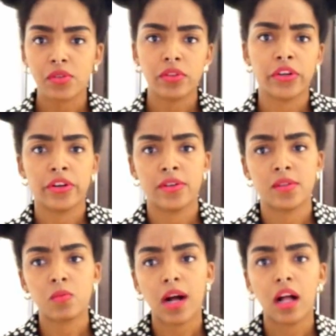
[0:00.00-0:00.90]
on there
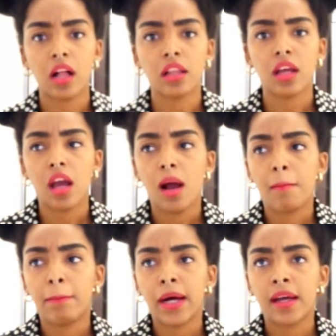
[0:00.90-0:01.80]
as well.
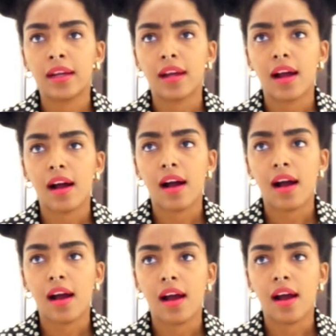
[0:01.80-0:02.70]
But
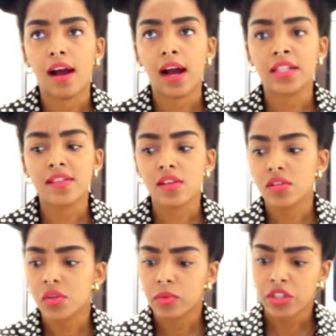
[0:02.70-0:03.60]
I just
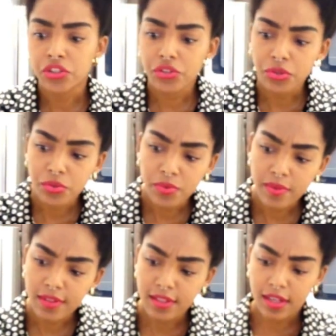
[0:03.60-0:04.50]
also wanted to
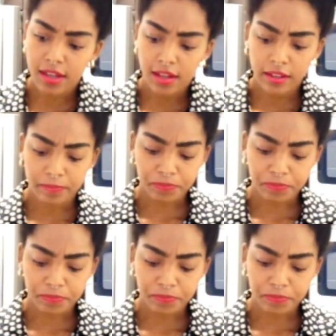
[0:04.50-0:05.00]
say